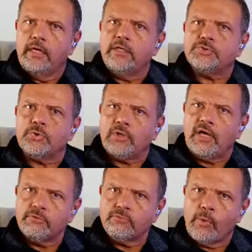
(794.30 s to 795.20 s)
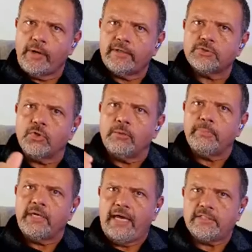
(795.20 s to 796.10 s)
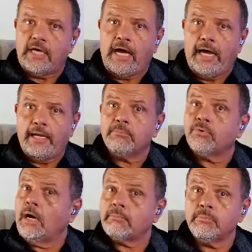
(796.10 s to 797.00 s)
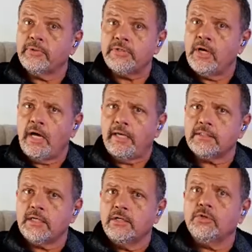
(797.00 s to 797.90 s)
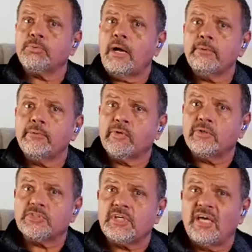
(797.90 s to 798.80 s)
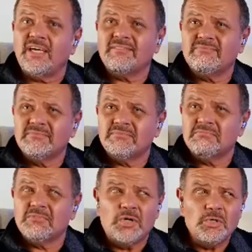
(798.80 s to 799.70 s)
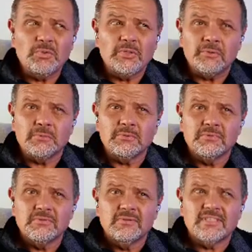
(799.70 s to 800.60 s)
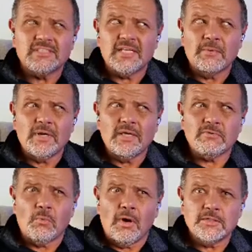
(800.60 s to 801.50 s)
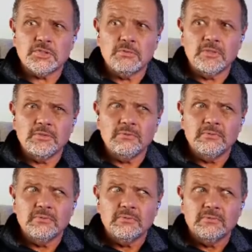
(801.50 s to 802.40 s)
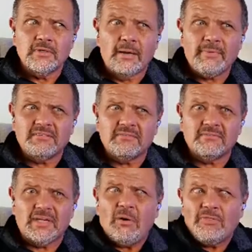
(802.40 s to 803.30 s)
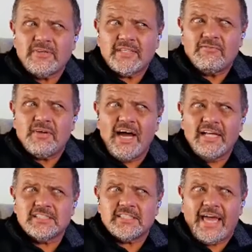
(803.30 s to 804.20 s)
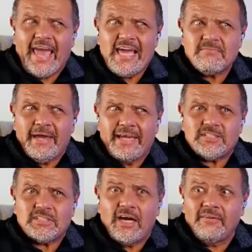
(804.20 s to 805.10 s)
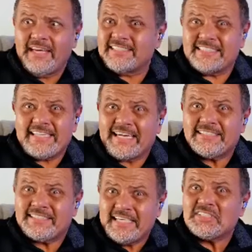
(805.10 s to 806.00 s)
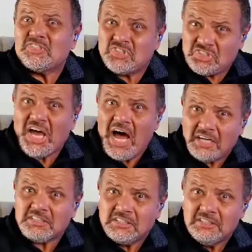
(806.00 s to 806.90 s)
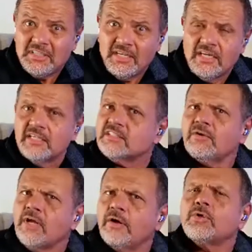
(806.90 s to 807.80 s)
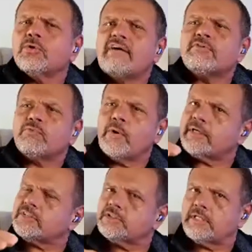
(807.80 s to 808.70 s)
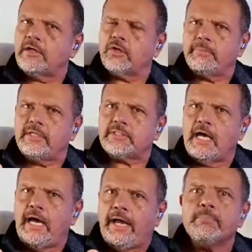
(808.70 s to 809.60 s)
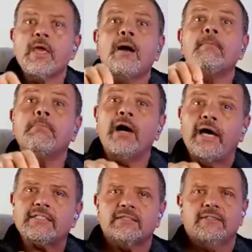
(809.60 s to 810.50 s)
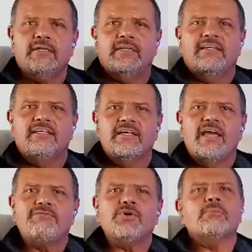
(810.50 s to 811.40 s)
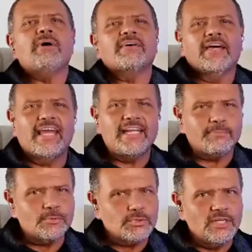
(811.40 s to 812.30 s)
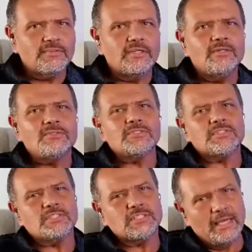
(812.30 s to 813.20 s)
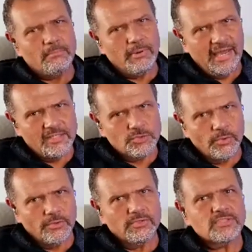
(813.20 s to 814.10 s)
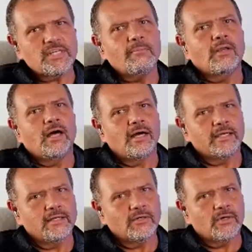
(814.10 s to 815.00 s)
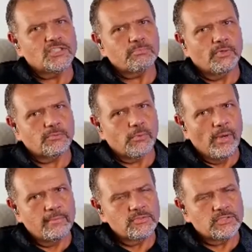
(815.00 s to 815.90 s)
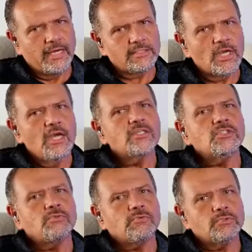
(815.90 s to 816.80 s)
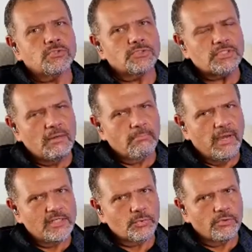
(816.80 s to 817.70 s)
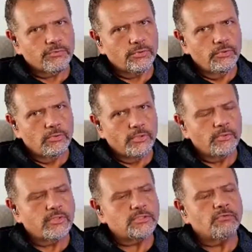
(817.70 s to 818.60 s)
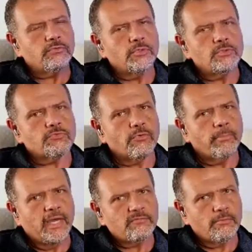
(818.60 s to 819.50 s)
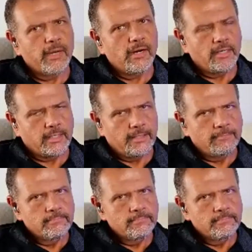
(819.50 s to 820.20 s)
Is your level of awareness going to be as high? Probably not. You're probably going to say, Hulu, does anyone even watch Hulu? I mean, the only thing they've got's The Handmaid's Tale, and that second season sucked. So no, your level of awareness is not going to be as high. But right. if you're among that 80% that uses the same password, the same login across multiple websites, you've used the same password for Hulu that you've used for Bank of America.